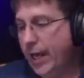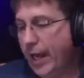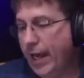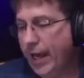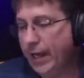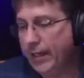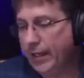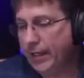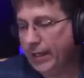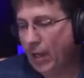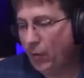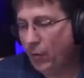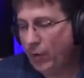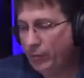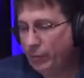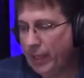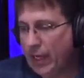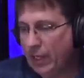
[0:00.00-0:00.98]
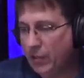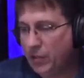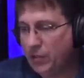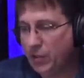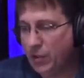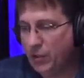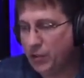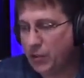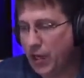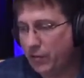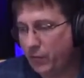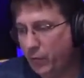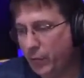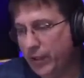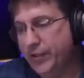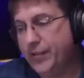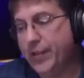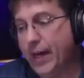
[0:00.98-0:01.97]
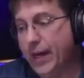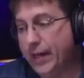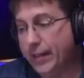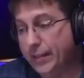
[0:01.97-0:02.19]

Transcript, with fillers: And that webpage starts off with,